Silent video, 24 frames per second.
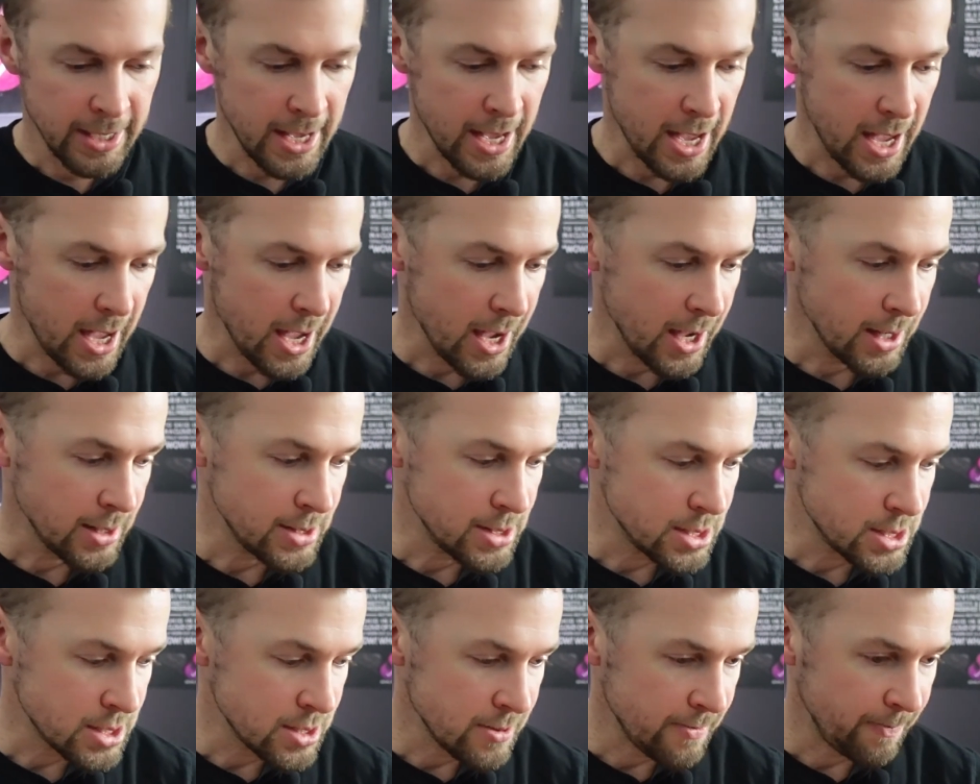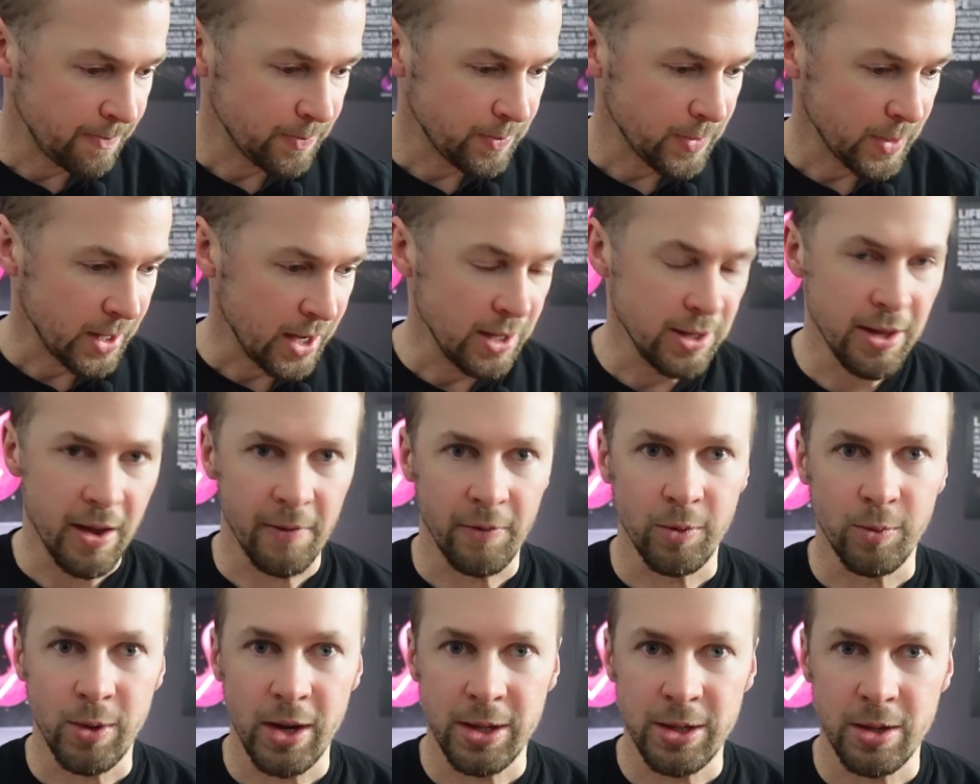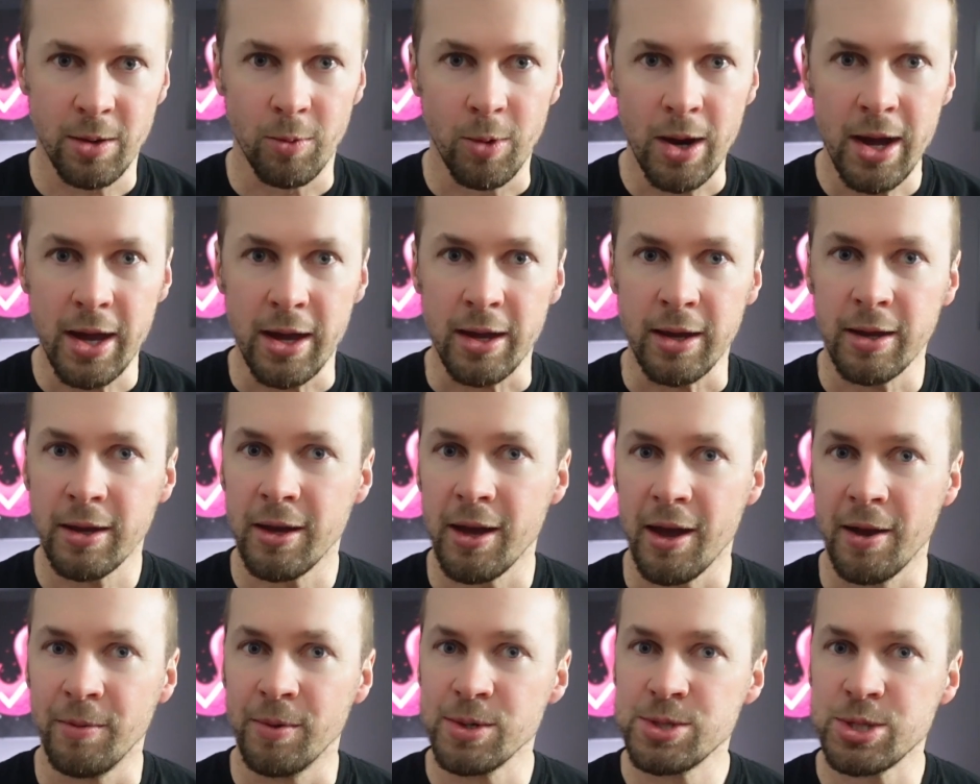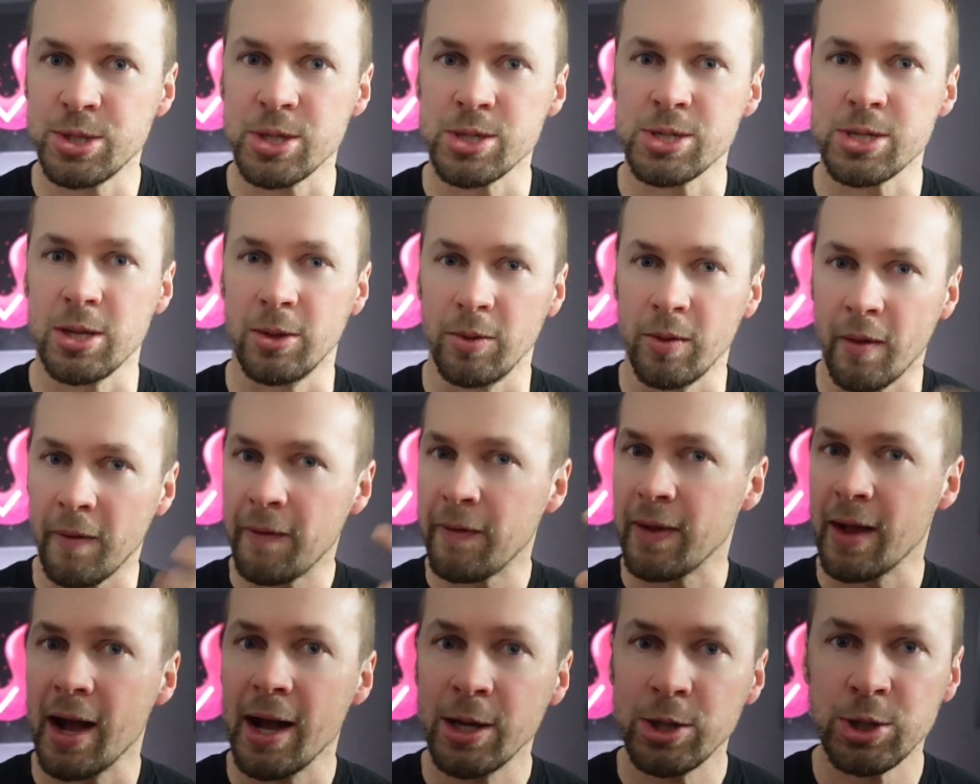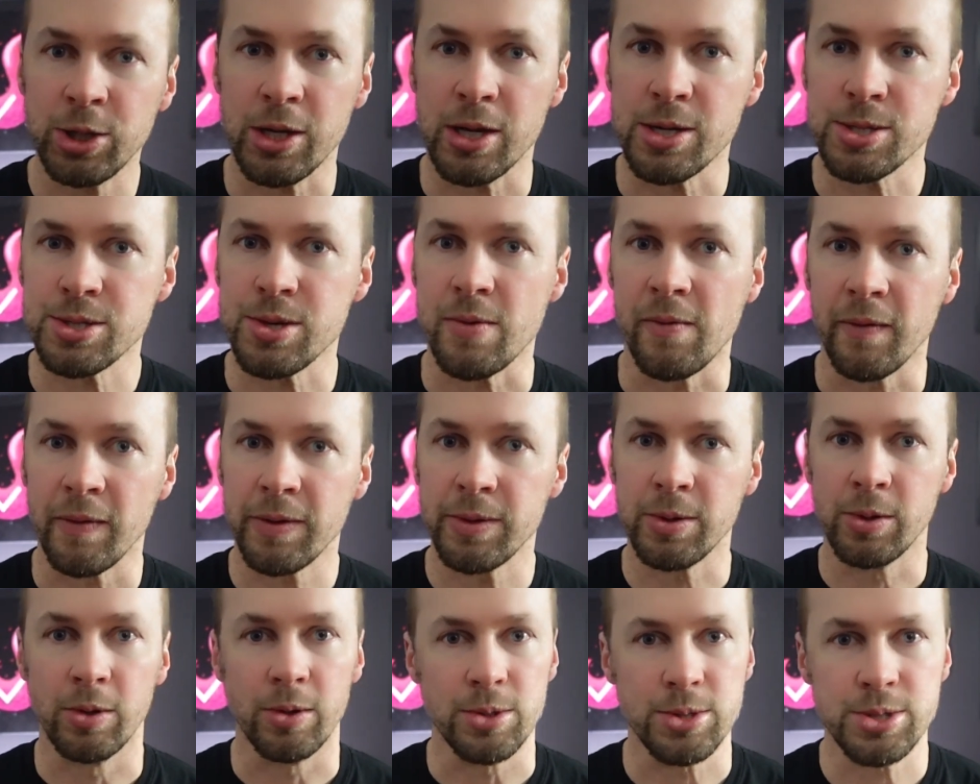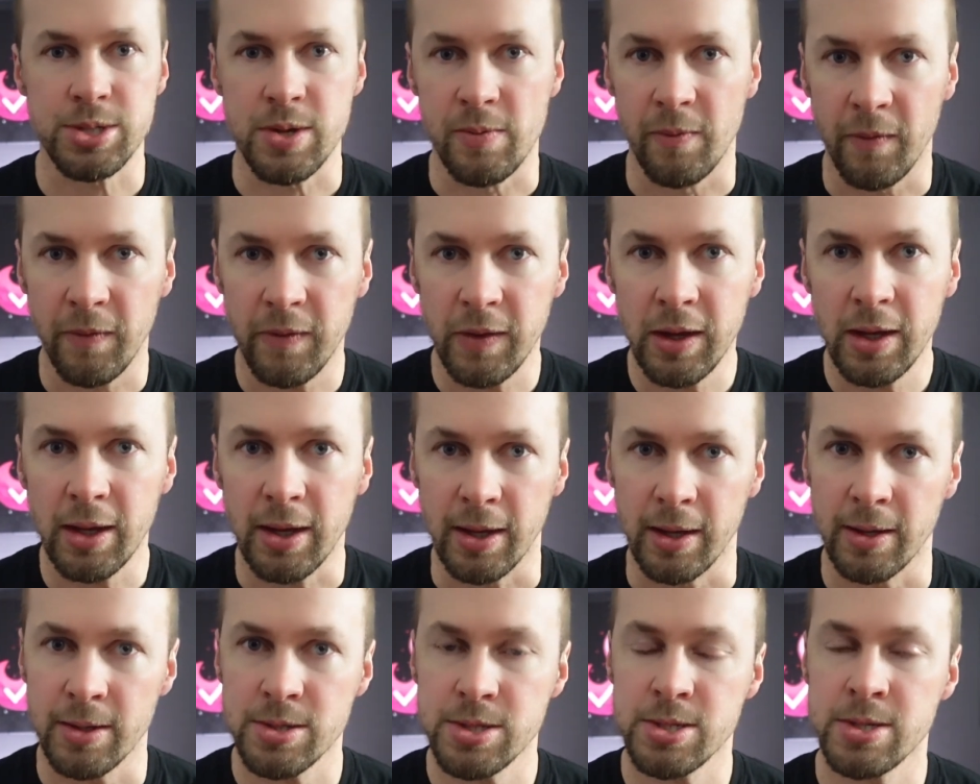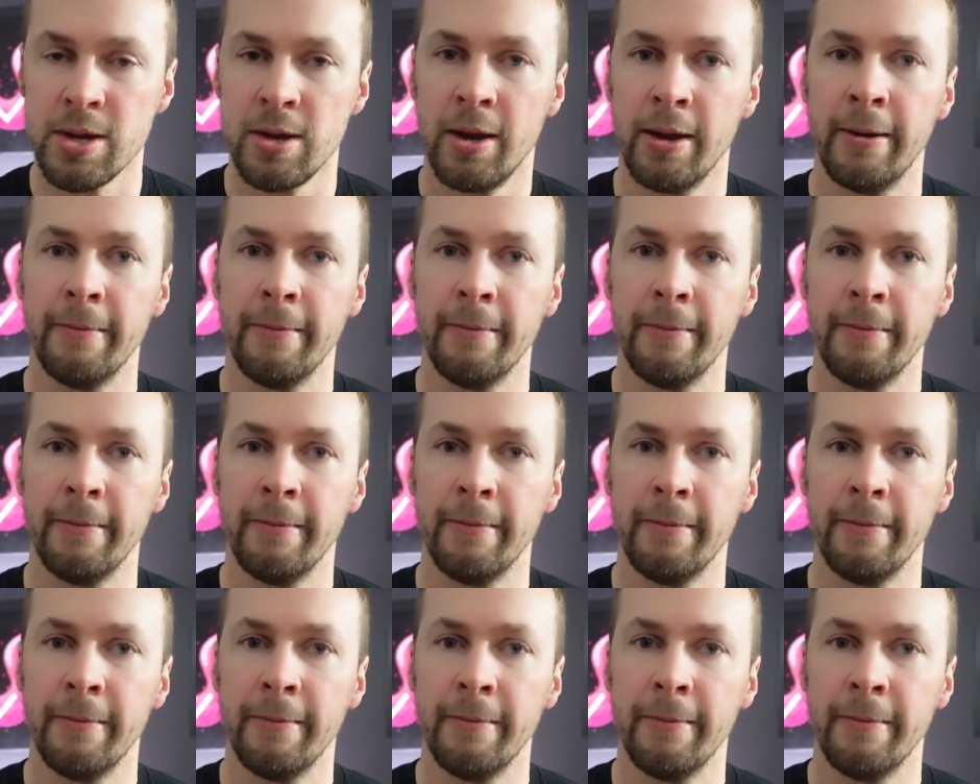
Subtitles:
And it never went away. It was just little flashes of thoughts and feelings.